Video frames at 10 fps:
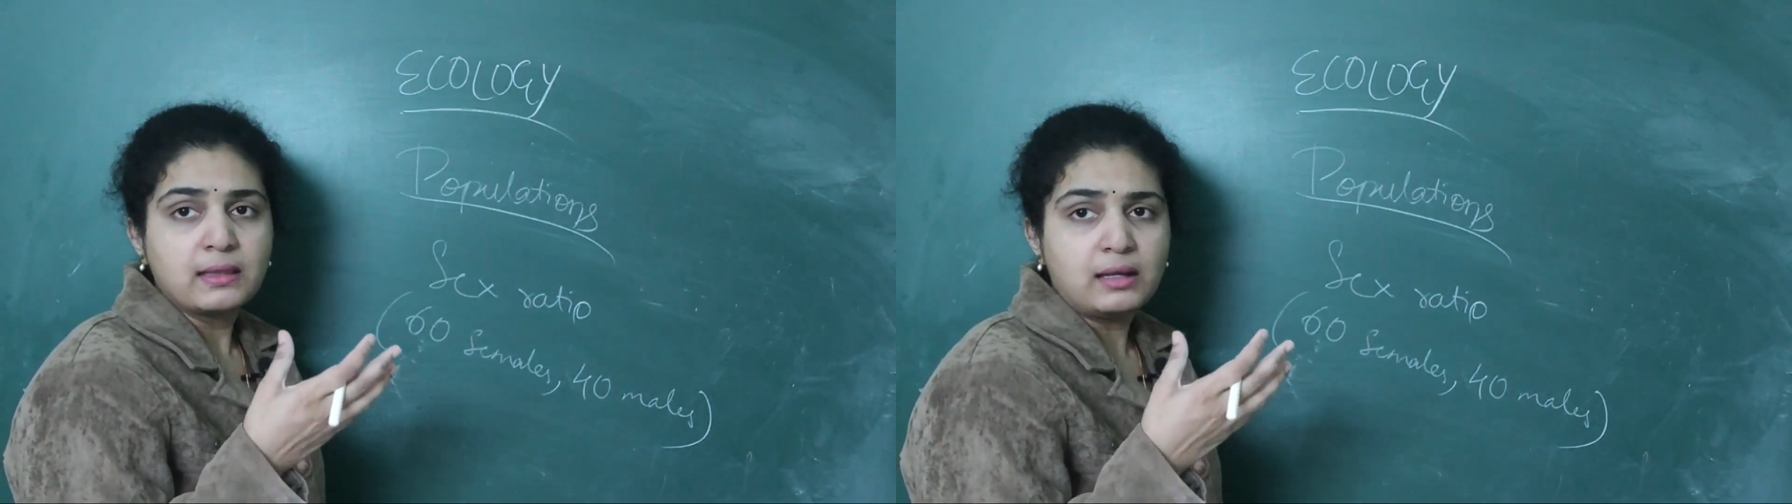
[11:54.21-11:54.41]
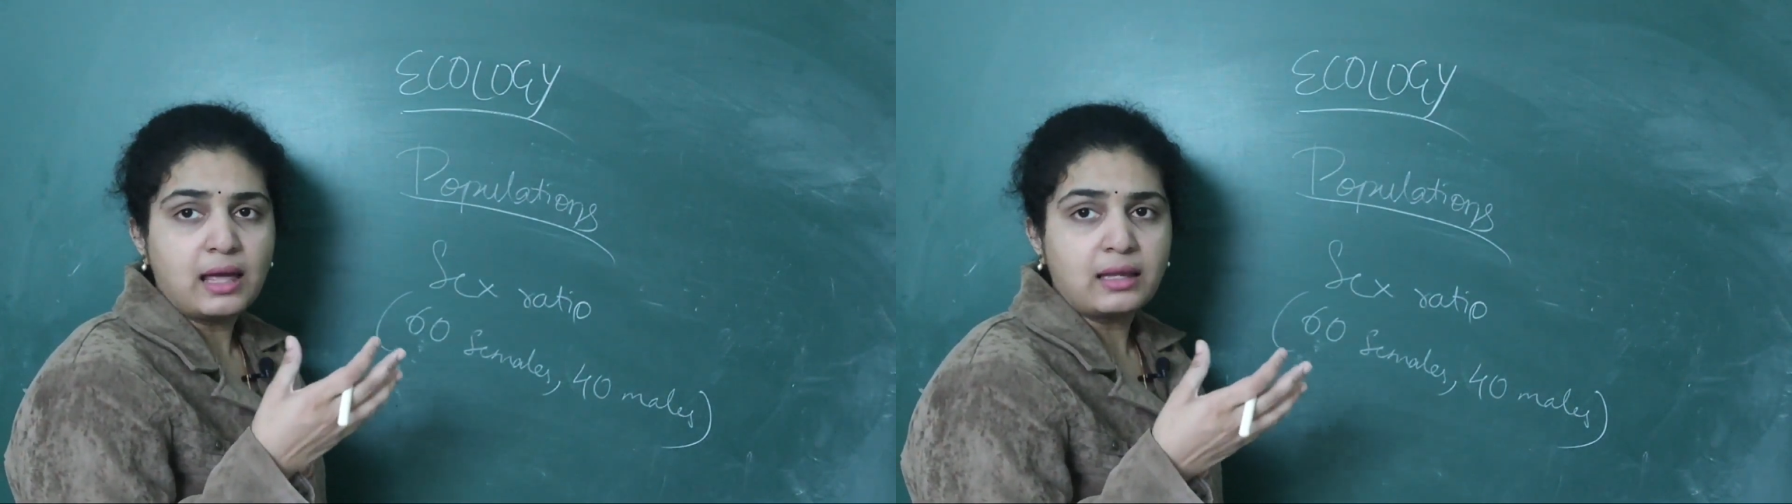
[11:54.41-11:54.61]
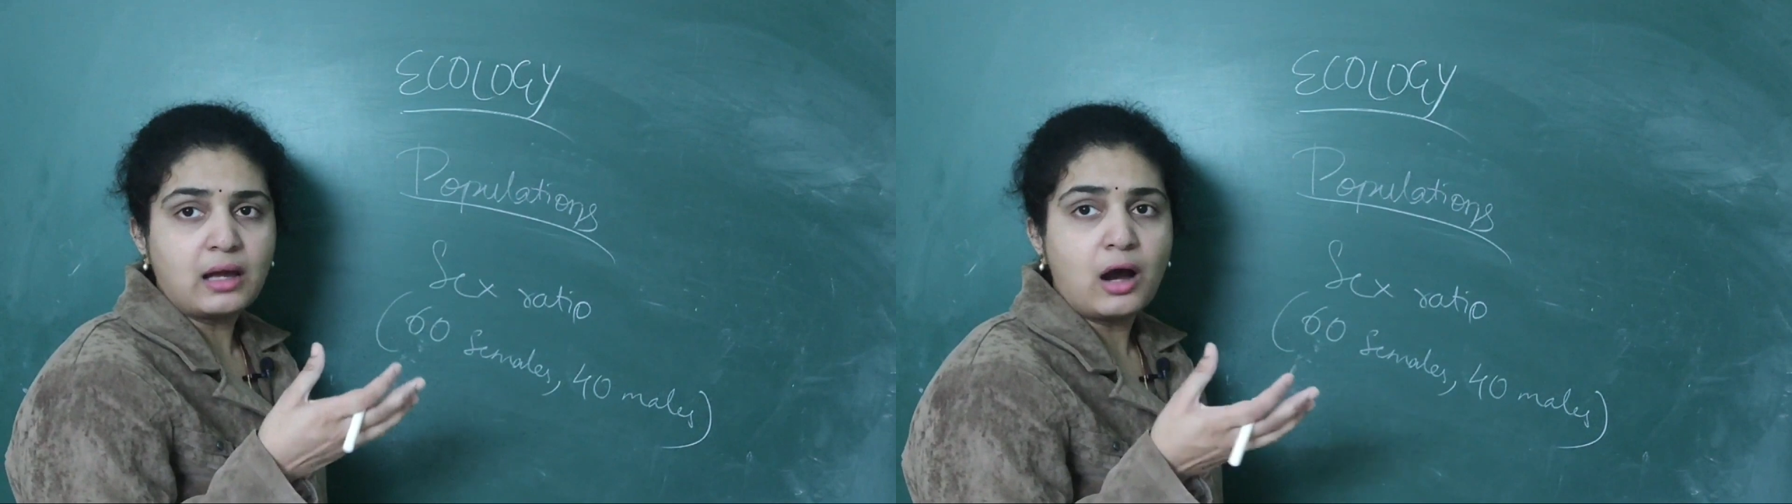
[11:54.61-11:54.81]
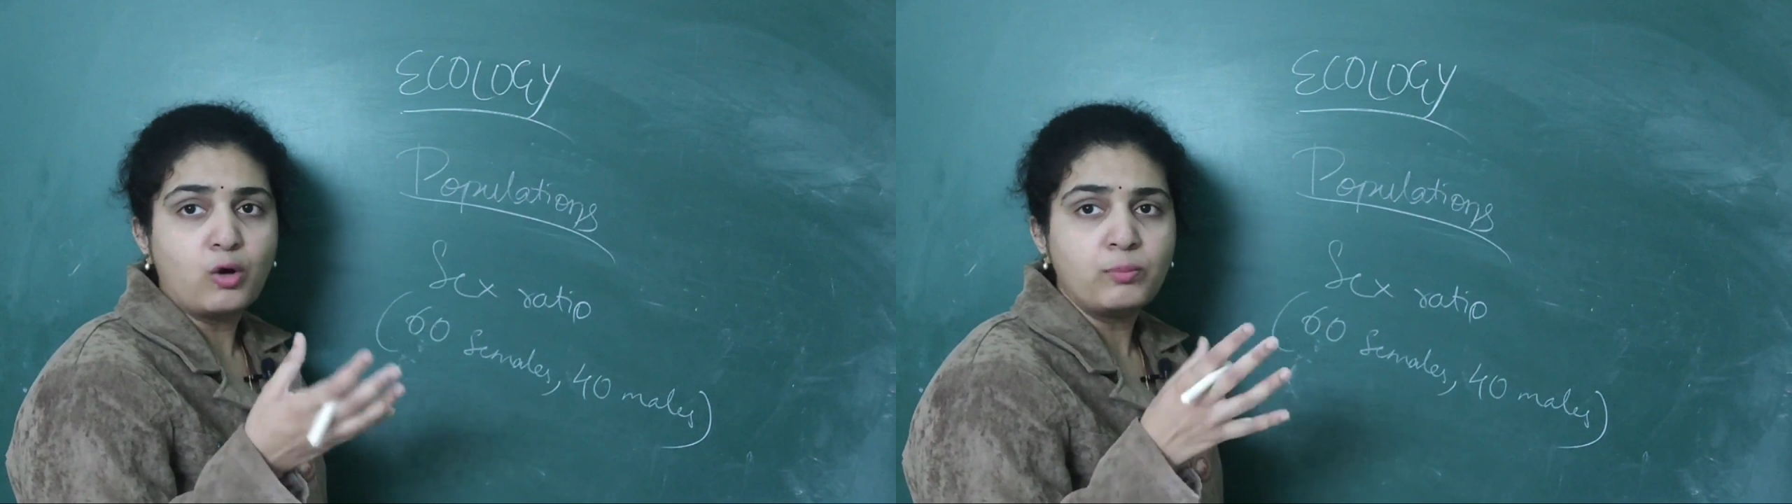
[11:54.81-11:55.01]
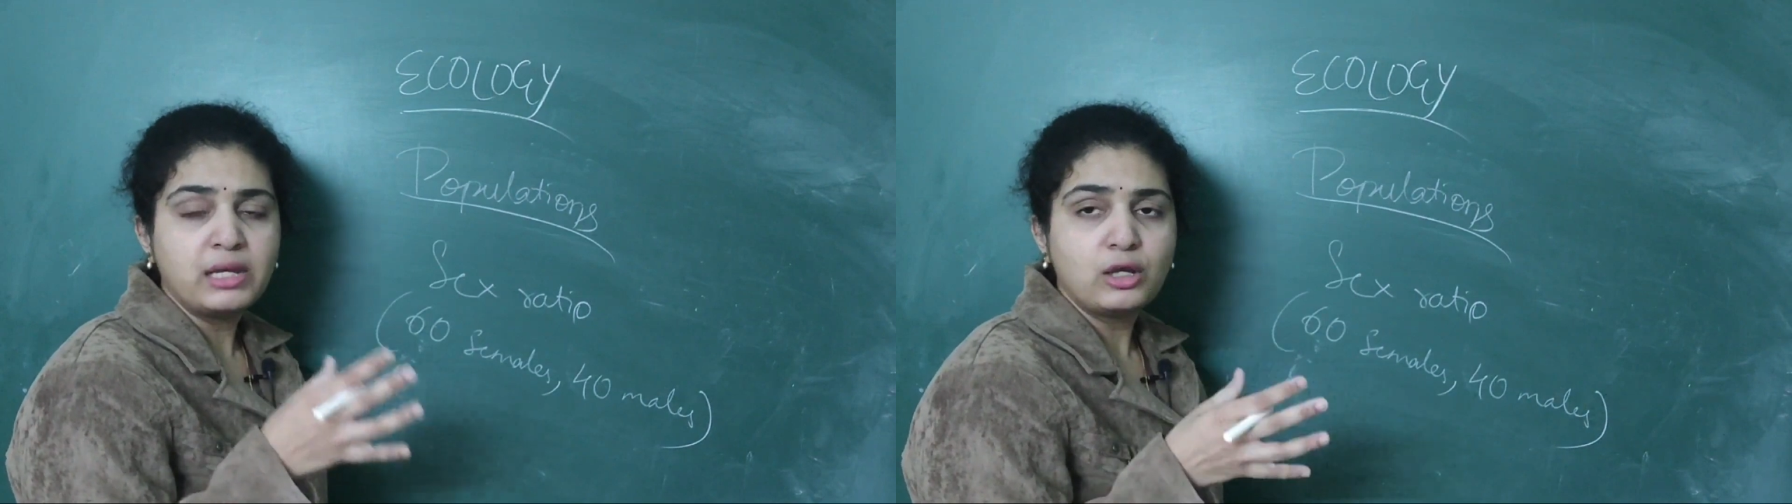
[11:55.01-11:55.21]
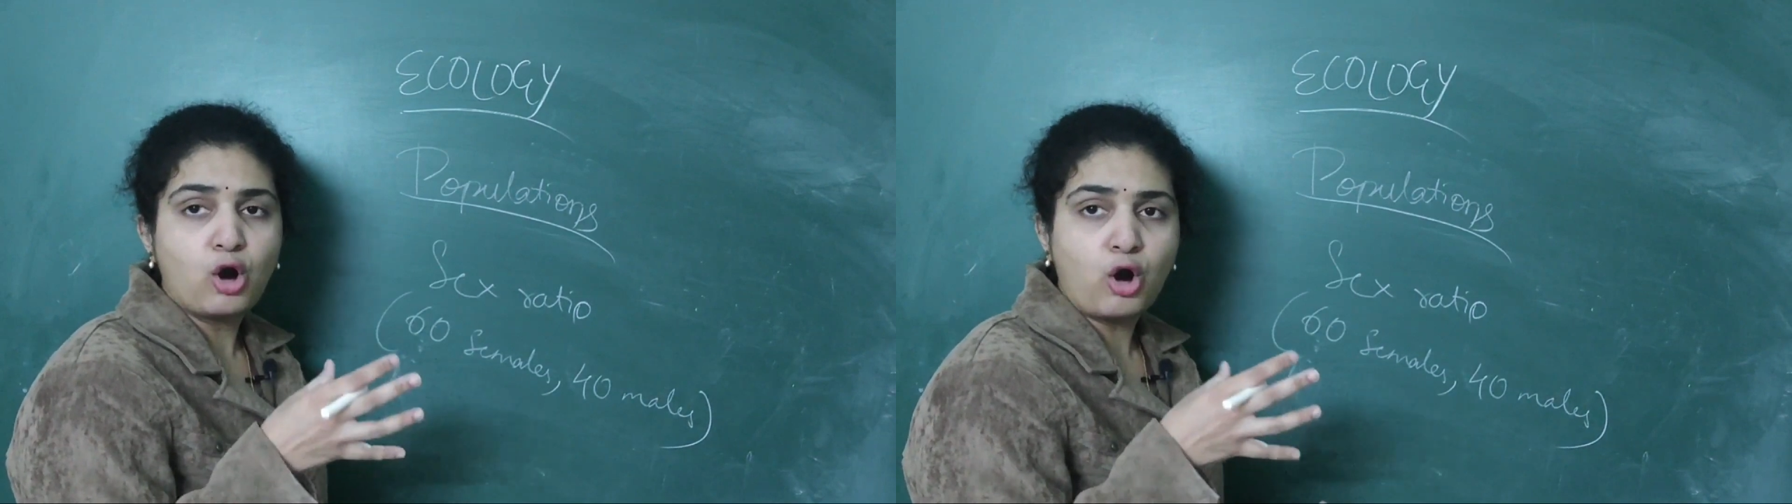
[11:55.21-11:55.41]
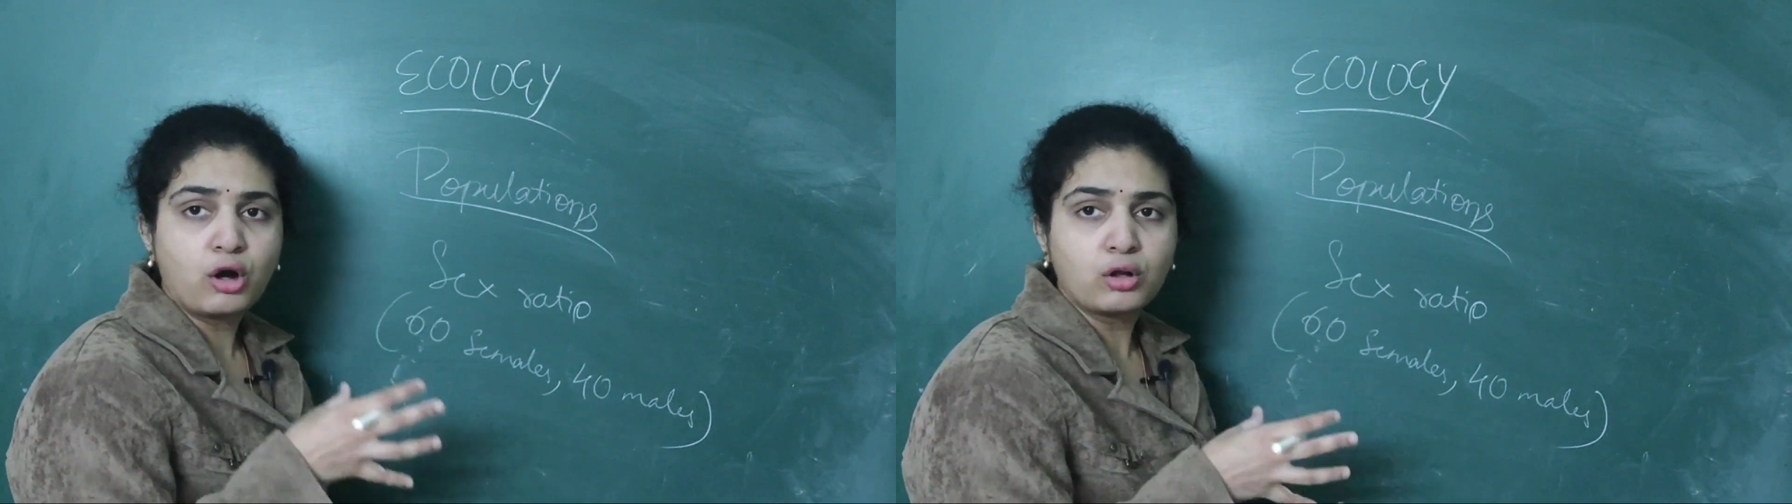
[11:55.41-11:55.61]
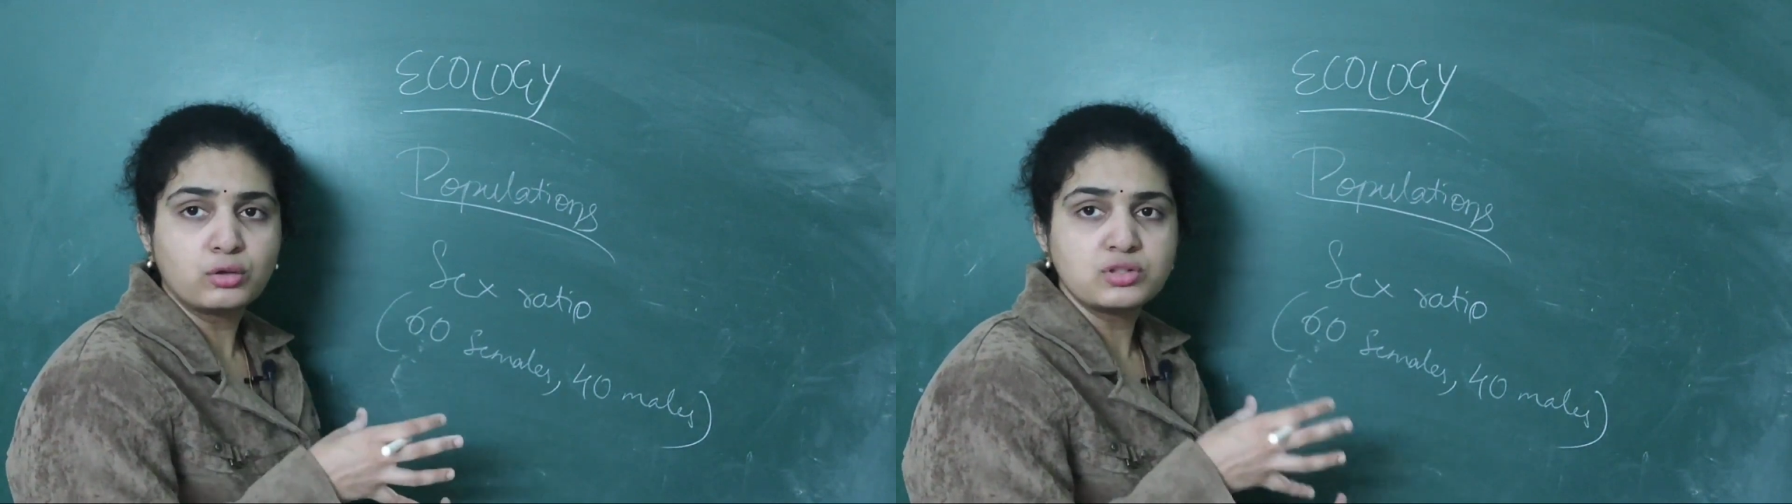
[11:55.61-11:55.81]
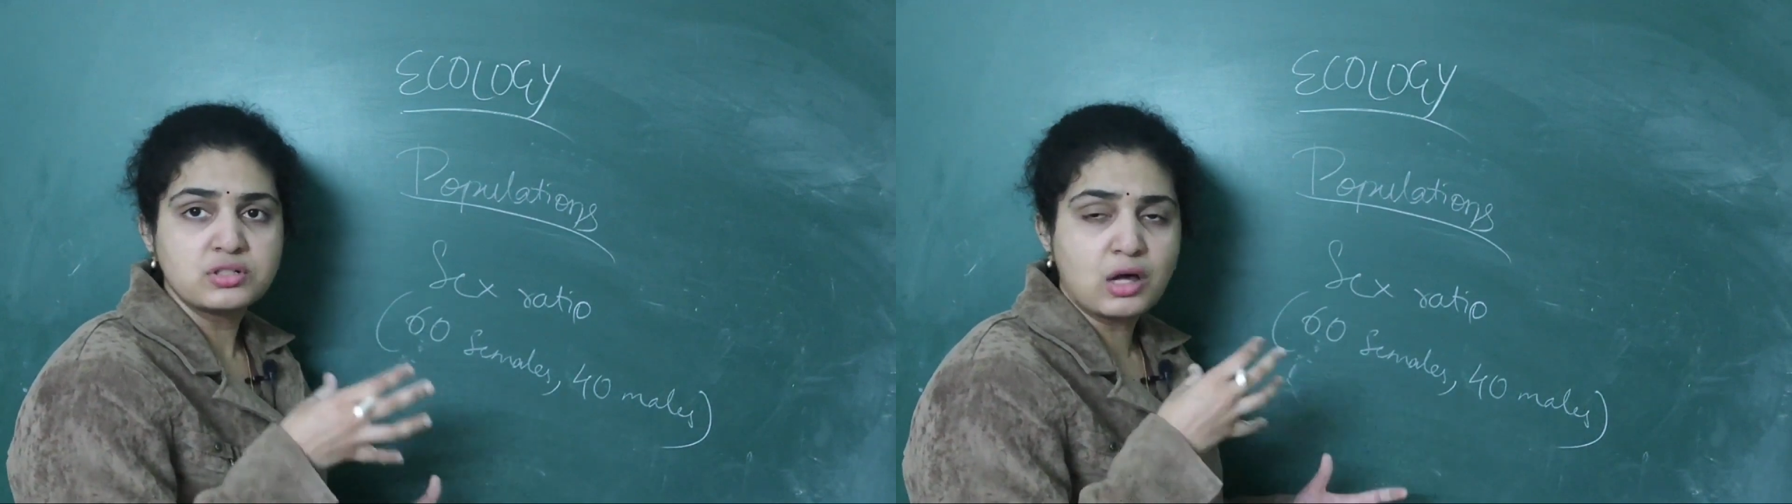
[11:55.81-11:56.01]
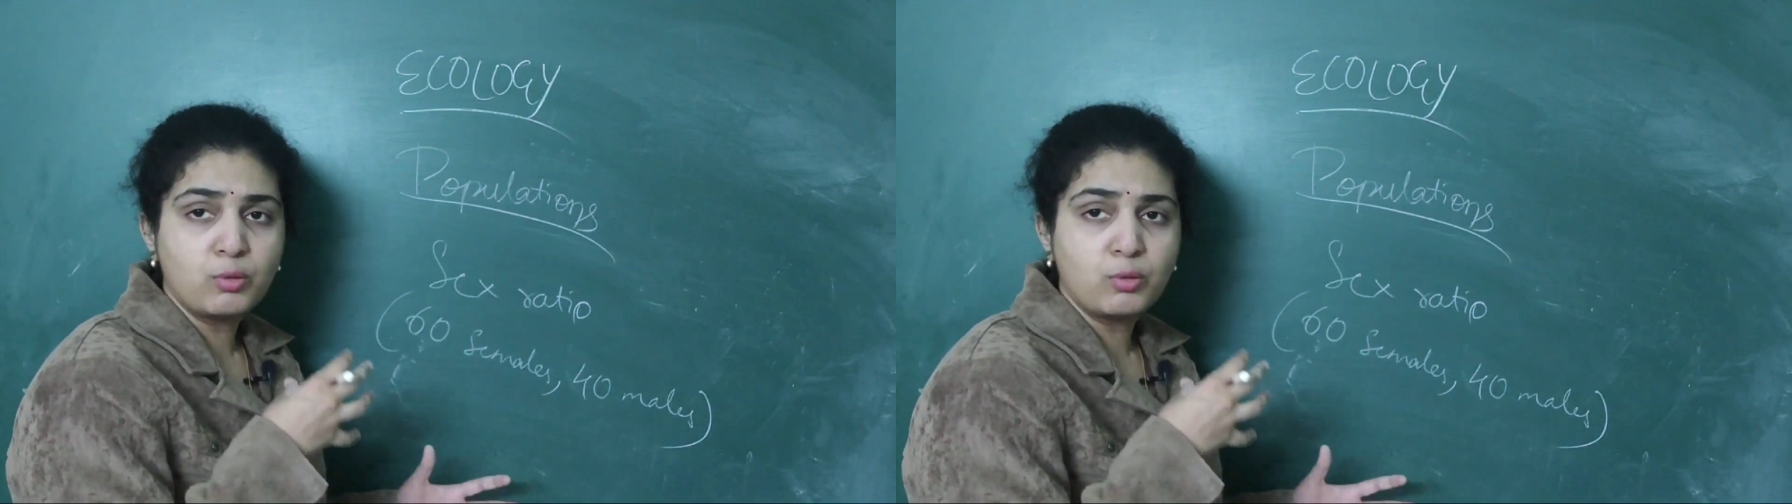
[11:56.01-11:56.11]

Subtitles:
Like how many cockroaches,